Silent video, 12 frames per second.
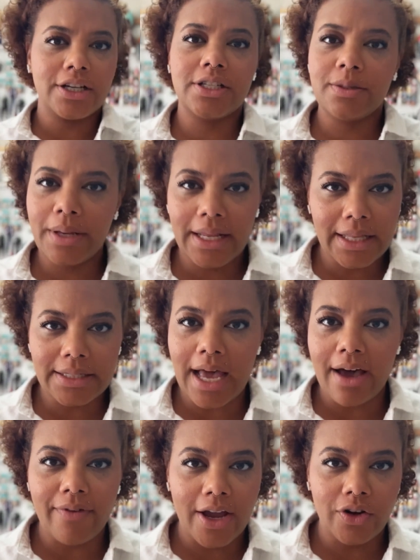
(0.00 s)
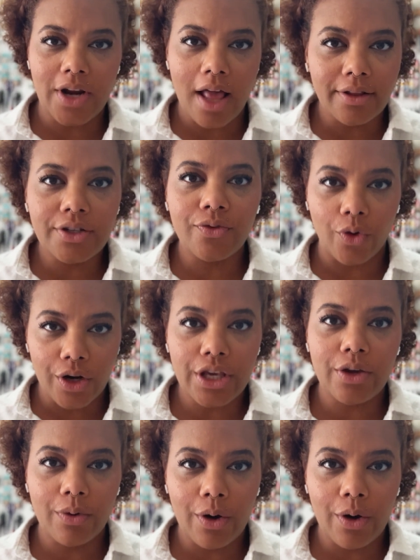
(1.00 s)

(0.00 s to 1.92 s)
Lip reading: spitting this hot fire knowledge for you,